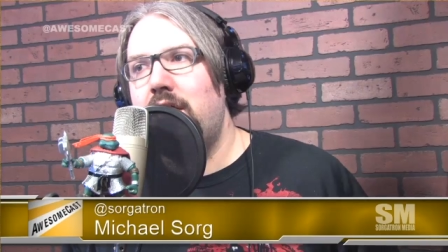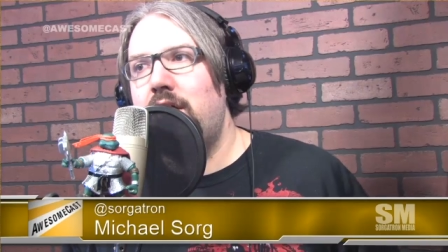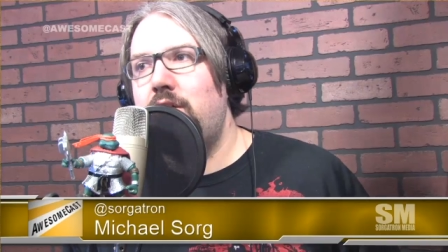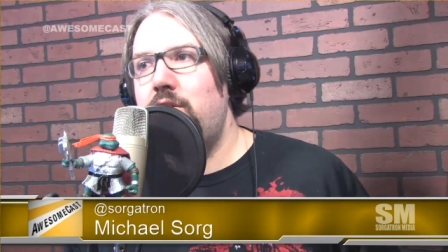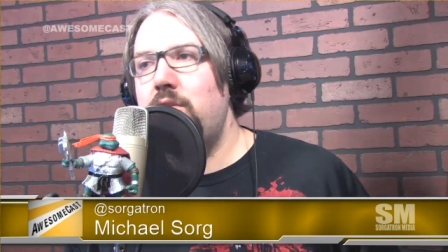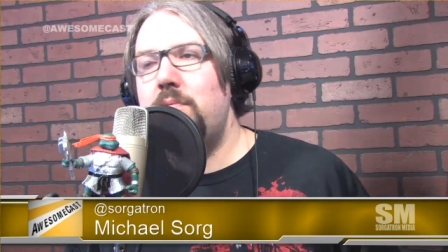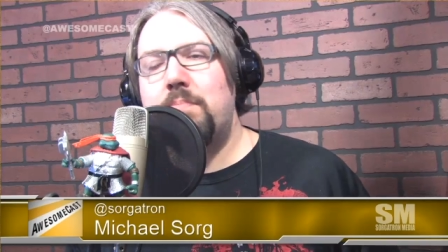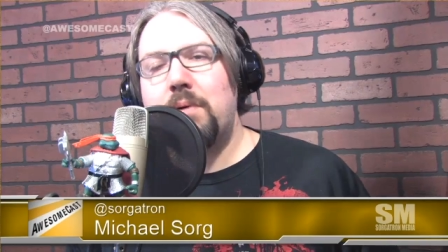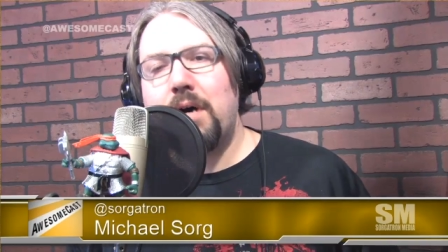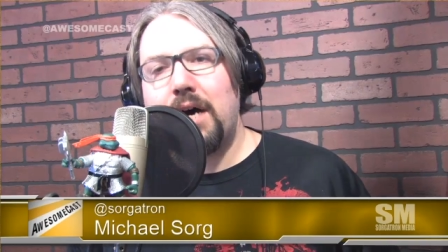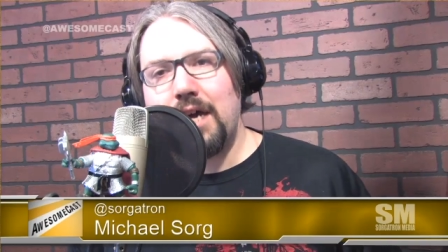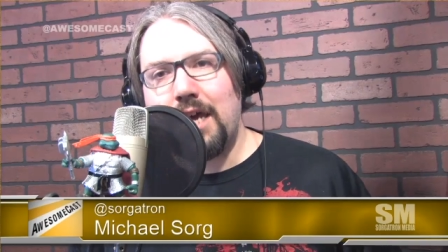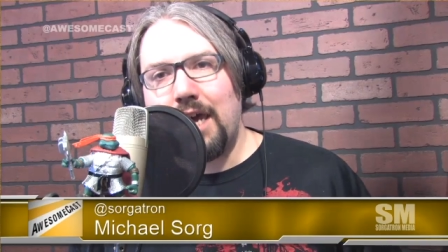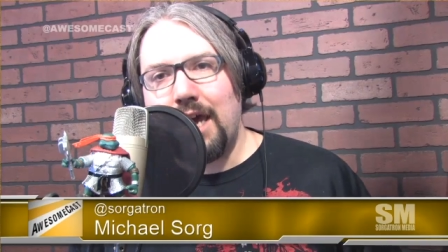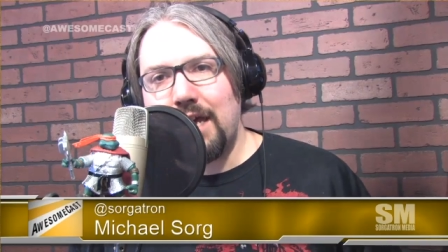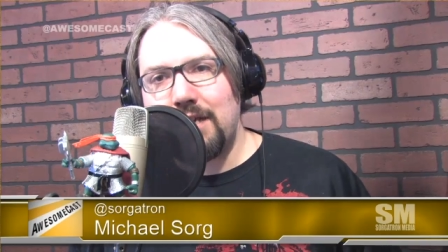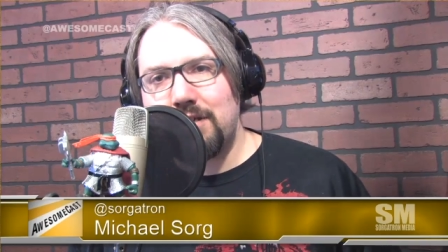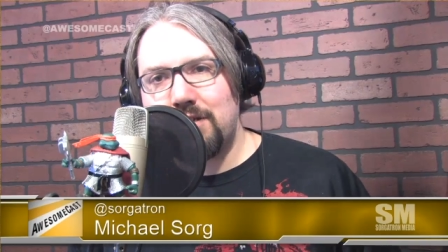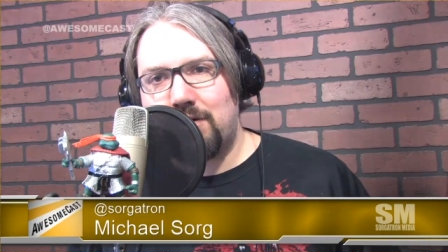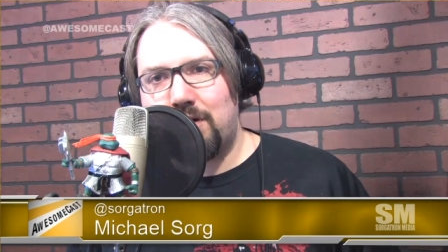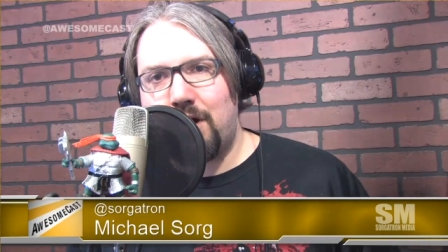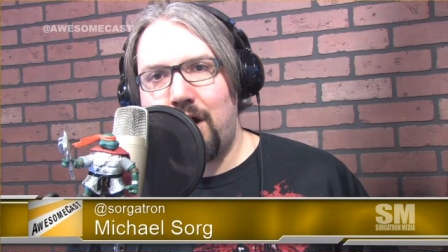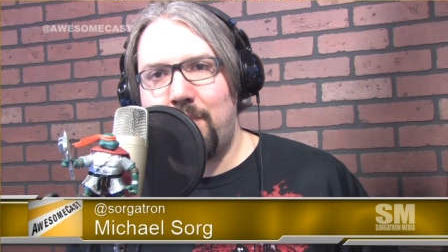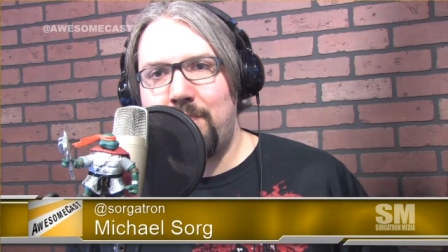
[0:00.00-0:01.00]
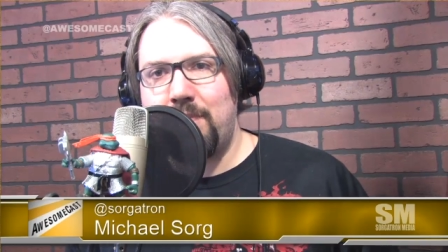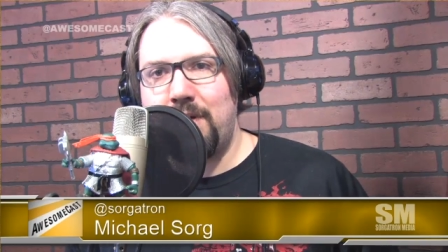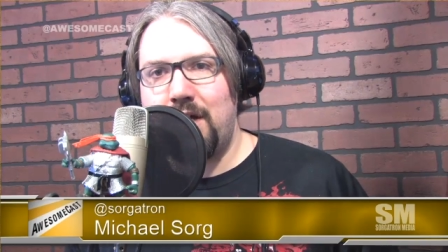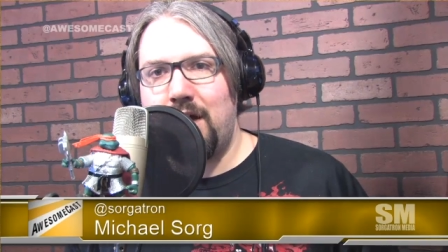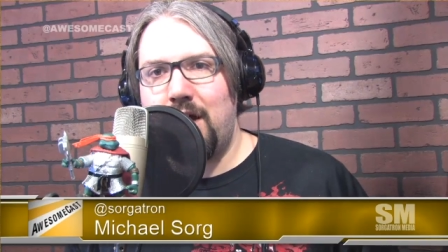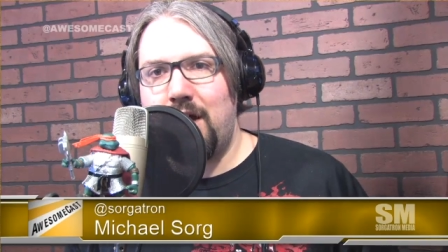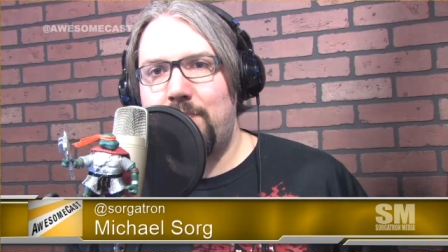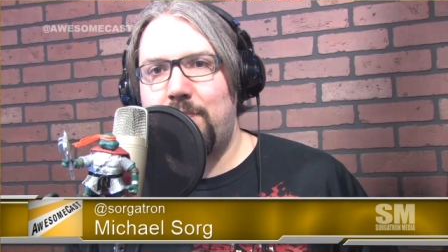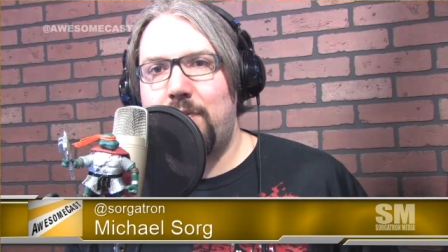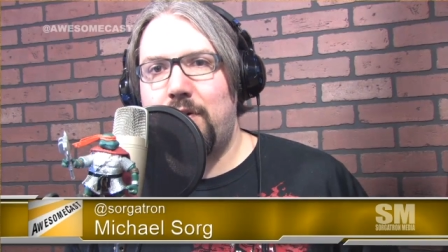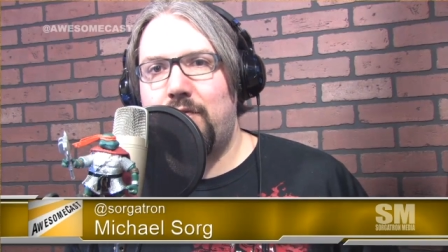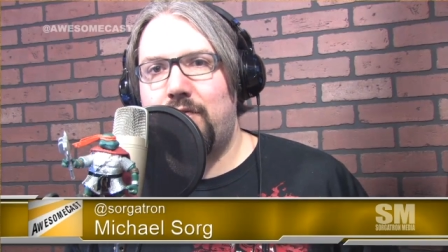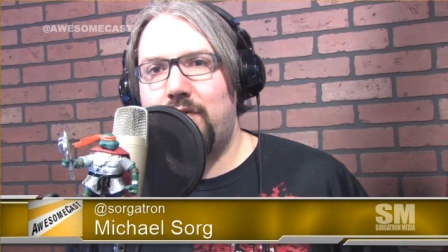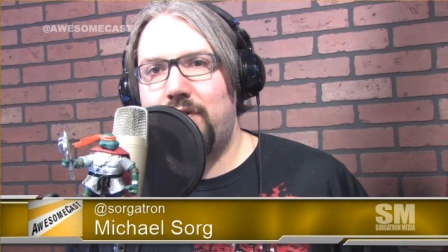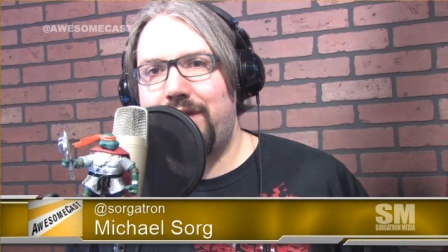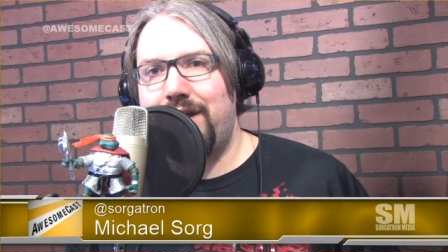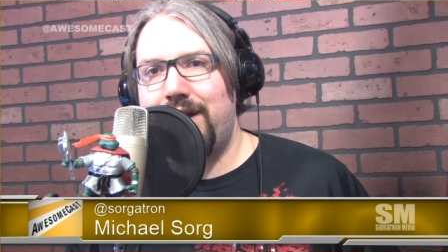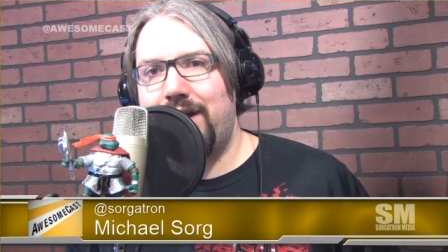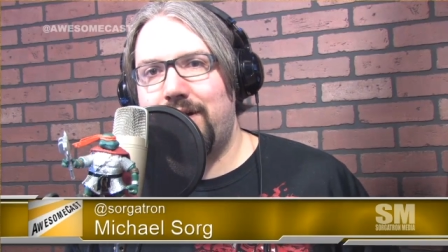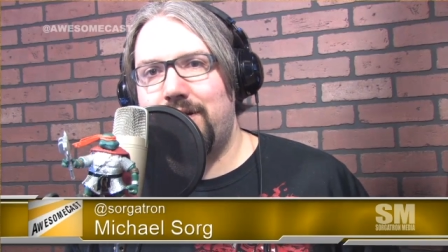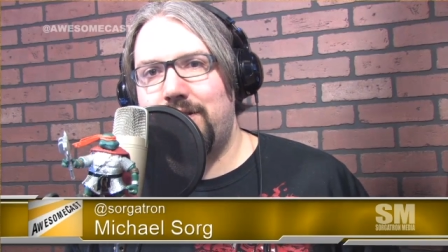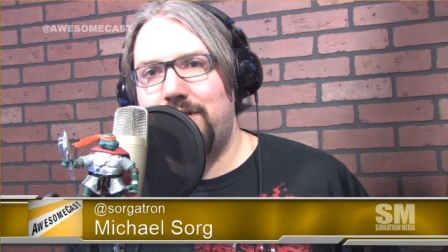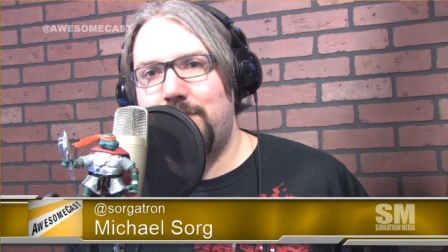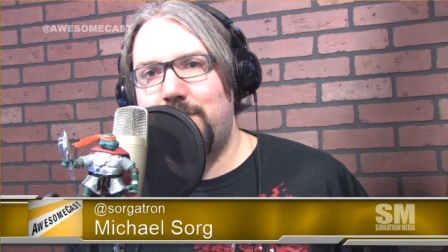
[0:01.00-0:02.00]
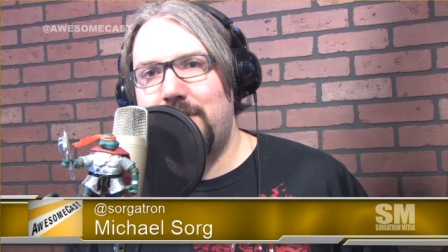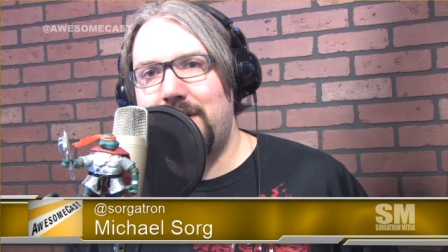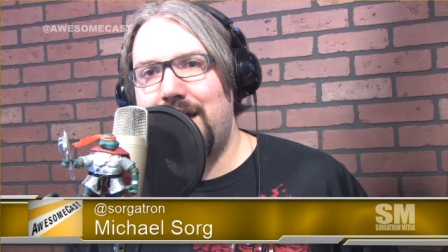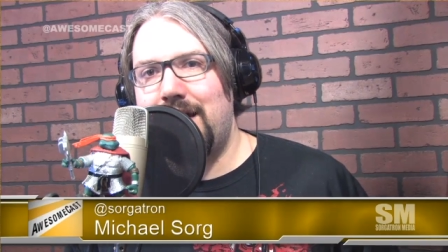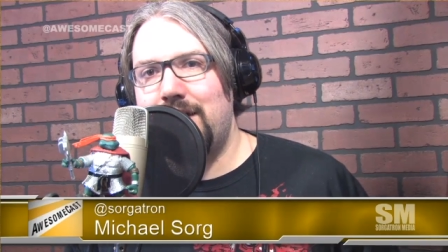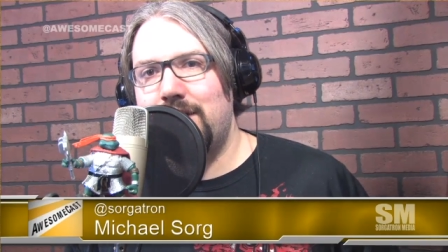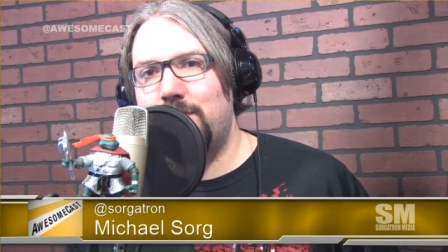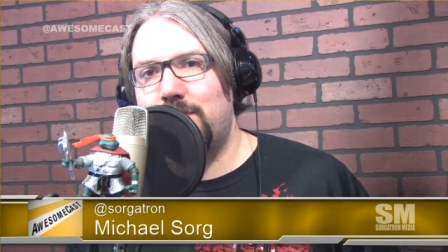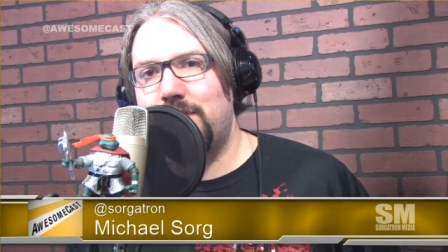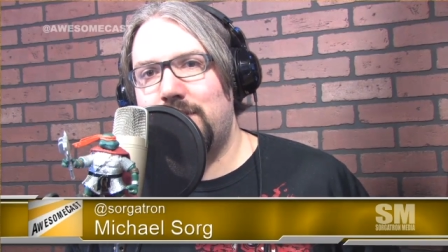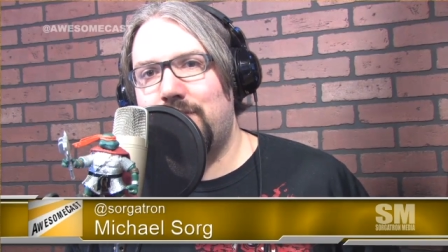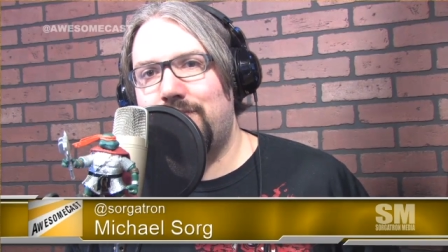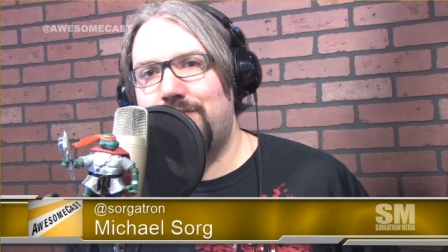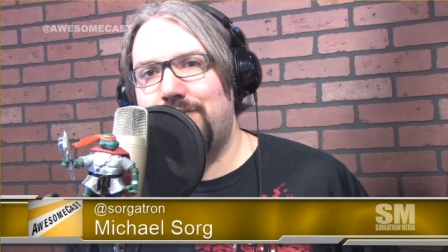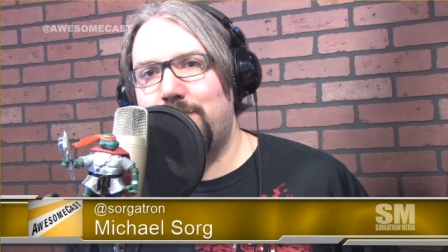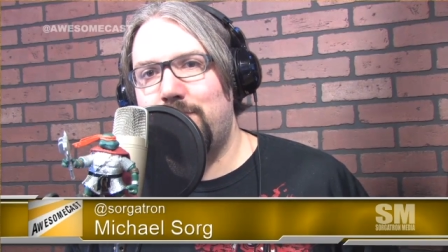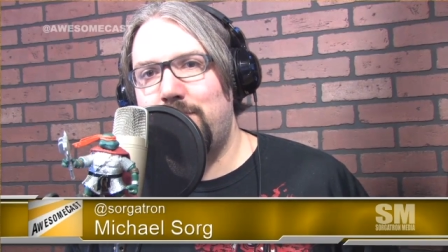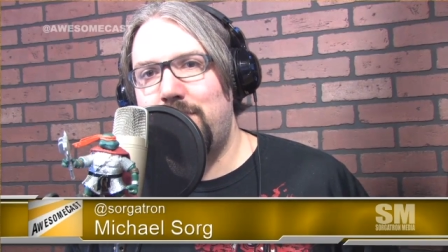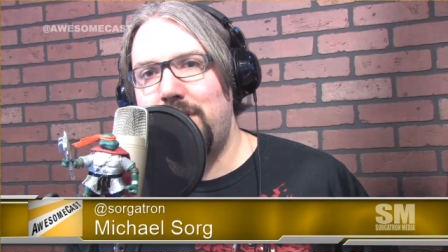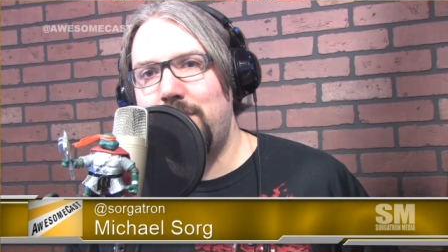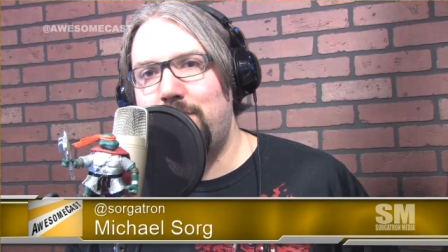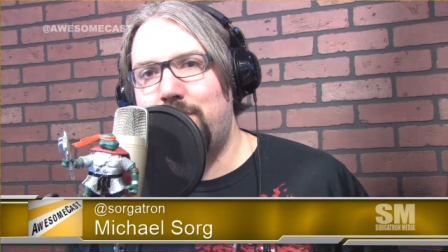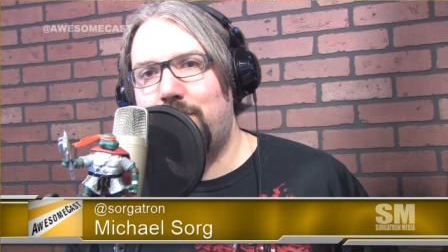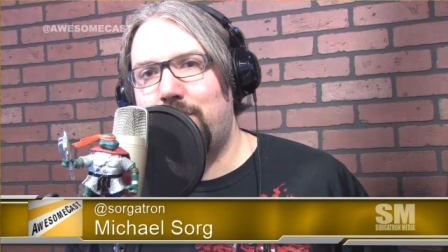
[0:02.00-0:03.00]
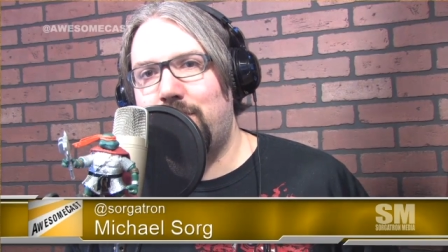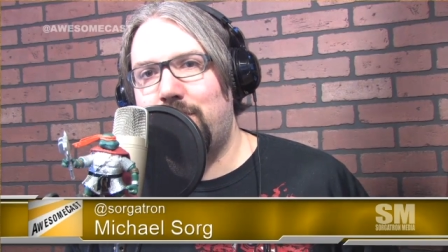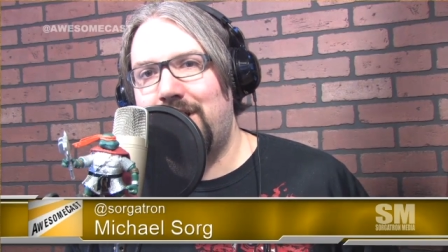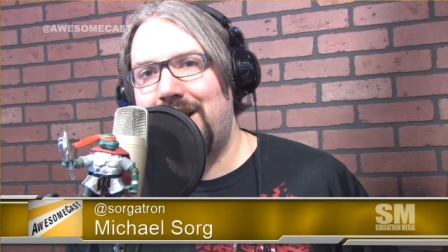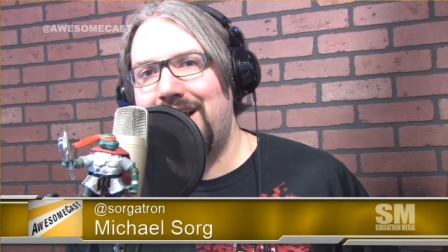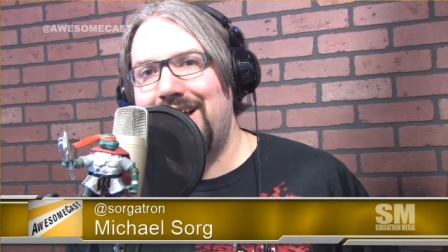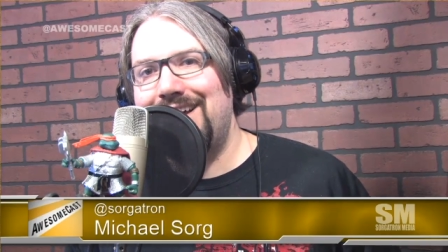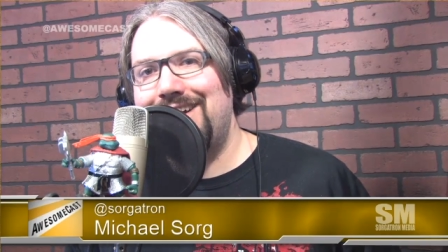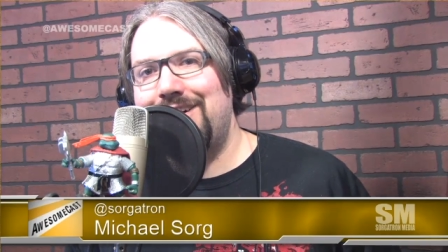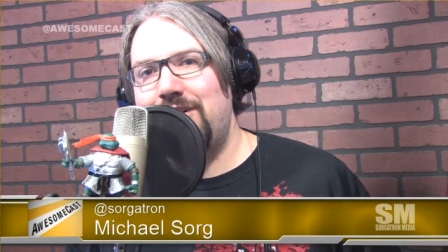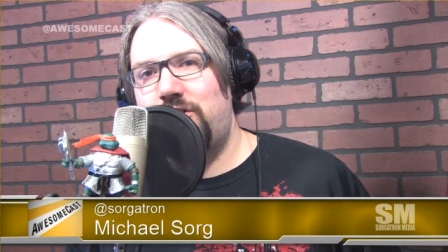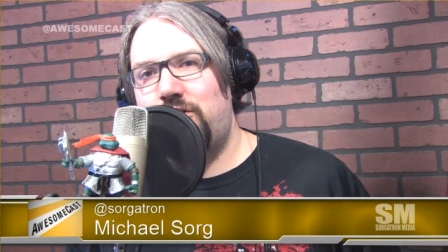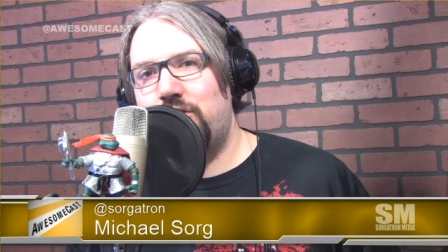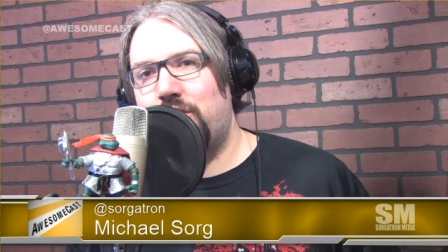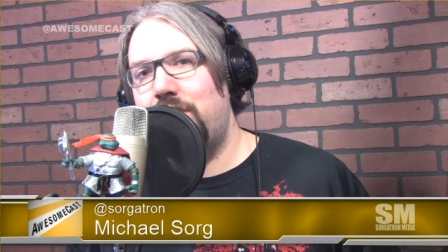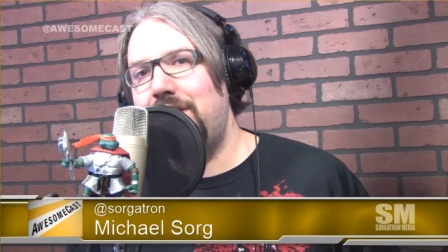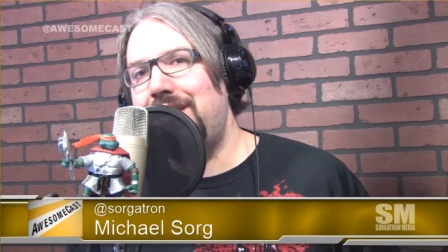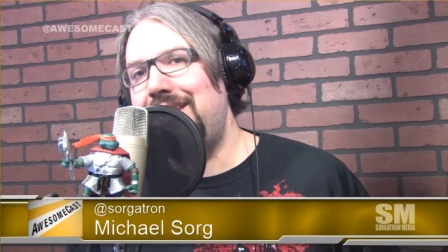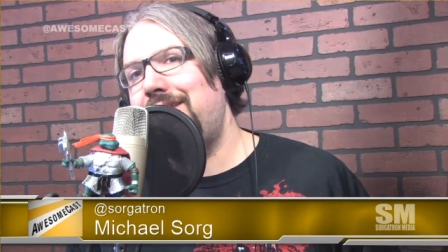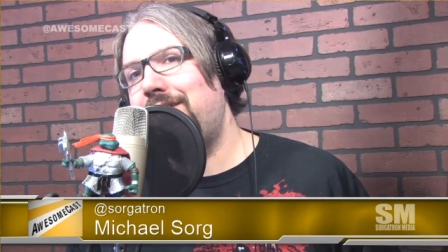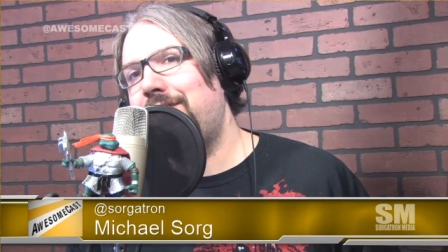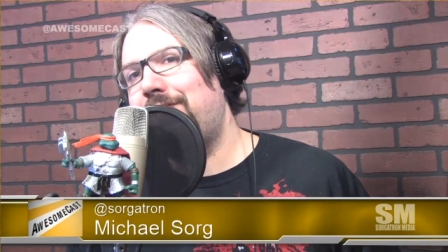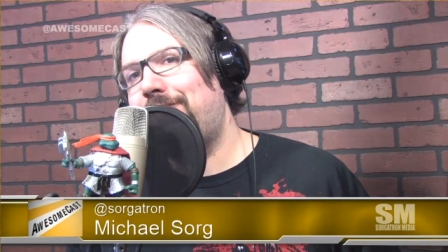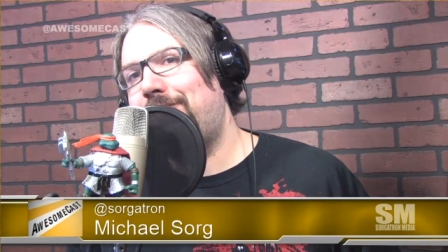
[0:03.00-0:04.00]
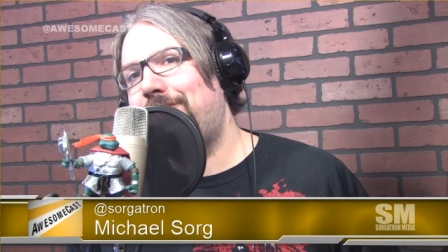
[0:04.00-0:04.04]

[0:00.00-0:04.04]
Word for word: new podcasts cropping up over there and some announcements of some people joining the